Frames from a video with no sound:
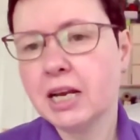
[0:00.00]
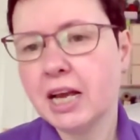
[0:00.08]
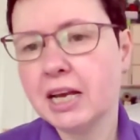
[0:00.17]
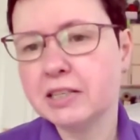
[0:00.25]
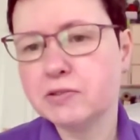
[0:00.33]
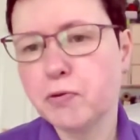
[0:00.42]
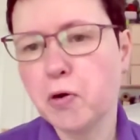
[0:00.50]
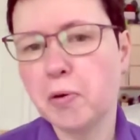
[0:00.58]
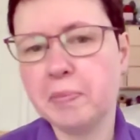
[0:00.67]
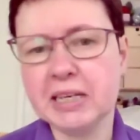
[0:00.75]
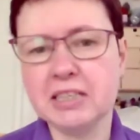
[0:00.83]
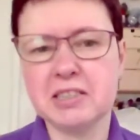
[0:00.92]
it's four
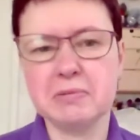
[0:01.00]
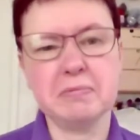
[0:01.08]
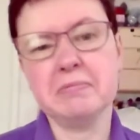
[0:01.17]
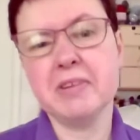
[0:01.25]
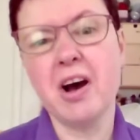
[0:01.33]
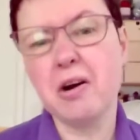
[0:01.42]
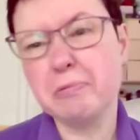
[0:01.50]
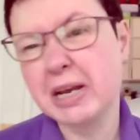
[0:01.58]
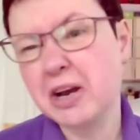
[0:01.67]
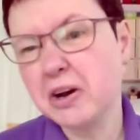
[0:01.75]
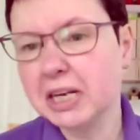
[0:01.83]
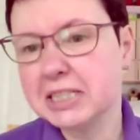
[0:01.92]
beats, or we
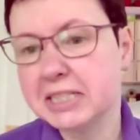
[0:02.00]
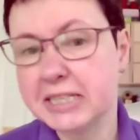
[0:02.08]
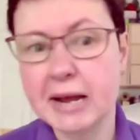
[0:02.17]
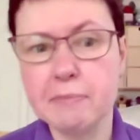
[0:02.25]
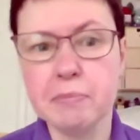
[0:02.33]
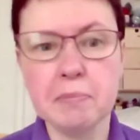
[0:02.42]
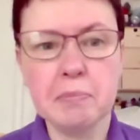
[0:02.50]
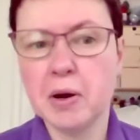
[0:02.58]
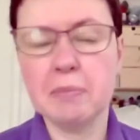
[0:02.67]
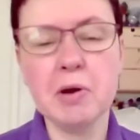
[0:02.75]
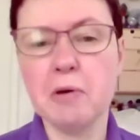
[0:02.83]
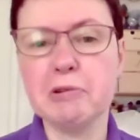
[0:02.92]
call it a stem. But I'm
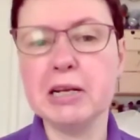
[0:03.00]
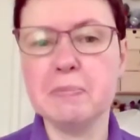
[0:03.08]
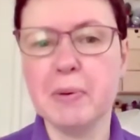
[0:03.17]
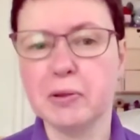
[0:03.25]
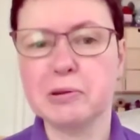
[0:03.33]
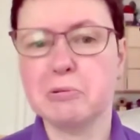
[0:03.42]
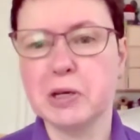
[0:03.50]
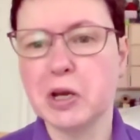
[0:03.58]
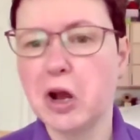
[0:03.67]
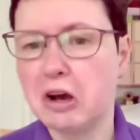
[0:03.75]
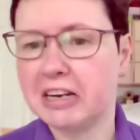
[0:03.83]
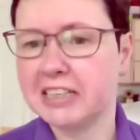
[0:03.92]
not really bothered what you
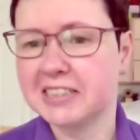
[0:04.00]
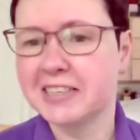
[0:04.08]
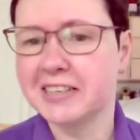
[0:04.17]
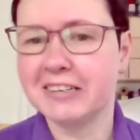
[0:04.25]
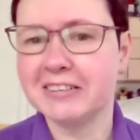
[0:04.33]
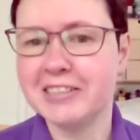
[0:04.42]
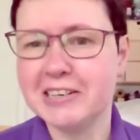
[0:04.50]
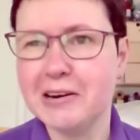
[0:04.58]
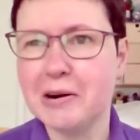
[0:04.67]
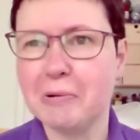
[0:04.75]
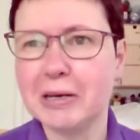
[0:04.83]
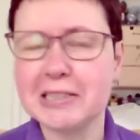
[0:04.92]
call it, as long as you know
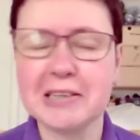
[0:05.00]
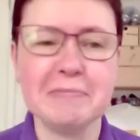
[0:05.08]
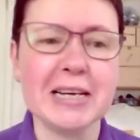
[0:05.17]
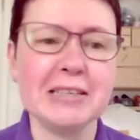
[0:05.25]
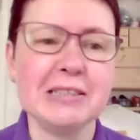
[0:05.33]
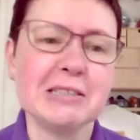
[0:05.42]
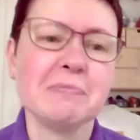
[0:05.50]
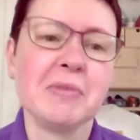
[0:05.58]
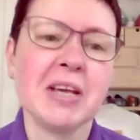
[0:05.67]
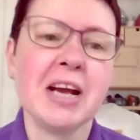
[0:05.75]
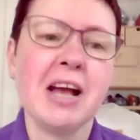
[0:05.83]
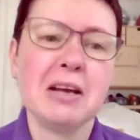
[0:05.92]
what it means.
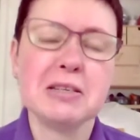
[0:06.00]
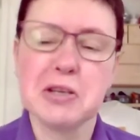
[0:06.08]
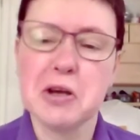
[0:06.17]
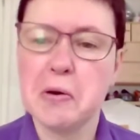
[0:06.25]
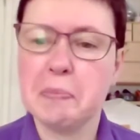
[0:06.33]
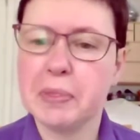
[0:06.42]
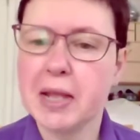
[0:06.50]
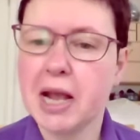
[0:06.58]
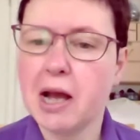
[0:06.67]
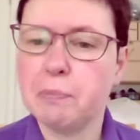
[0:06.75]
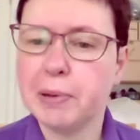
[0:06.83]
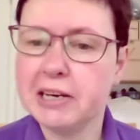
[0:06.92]
So
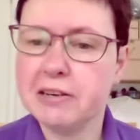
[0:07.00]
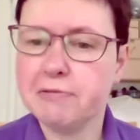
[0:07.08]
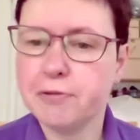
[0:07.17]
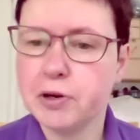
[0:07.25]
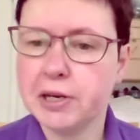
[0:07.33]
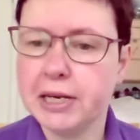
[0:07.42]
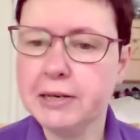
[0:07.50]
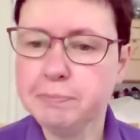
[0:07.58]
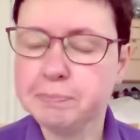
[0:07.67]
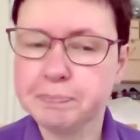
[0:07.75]
I'll play it for you.